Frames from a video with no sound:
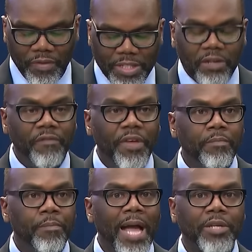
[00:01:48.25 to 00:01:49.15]
this
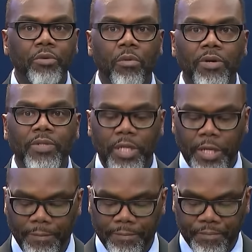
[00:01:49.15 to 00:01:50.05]
event back to our
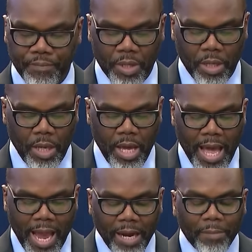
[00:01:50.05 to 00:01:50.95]
city.
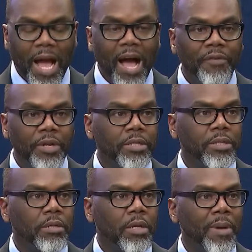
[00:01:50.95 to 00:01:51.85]
And I'm
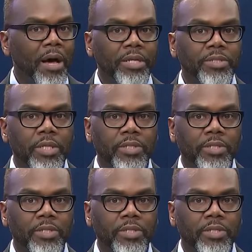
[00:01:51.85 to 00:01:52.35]
confident about its